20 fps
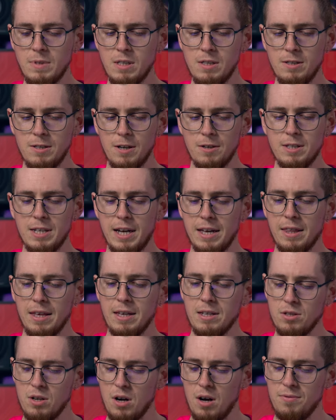So take
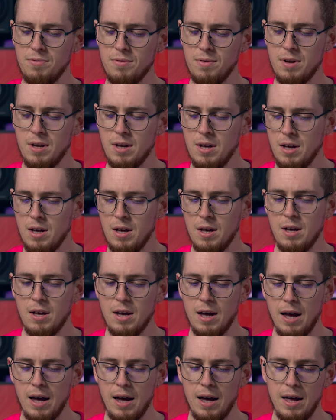these off
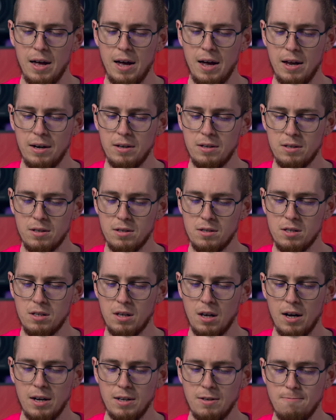and
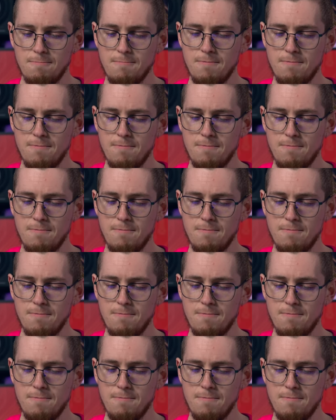slide